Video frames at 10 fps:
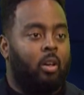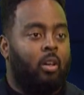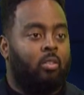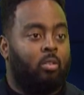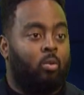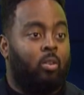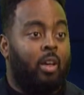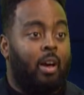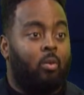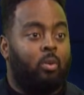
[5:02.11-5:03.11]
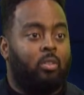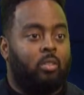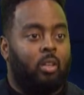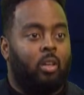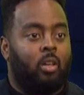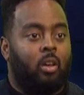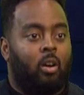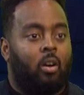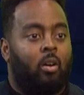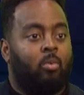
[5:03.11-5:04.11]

And so now we see the